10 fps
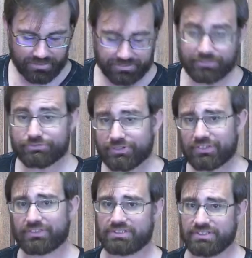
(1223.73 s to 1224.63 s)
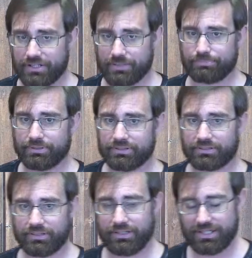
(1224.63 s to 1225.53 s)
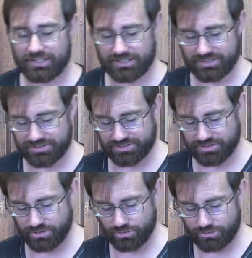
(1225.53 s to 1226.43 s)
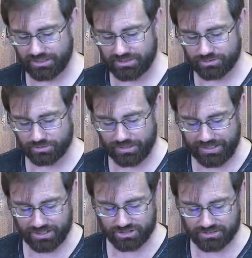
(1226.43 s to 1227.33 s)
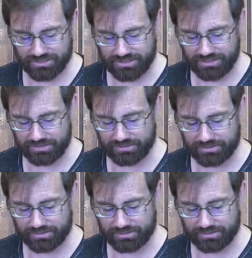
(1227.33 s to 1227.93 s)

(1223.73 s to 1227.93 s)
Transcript: the fifth tip is you need to actually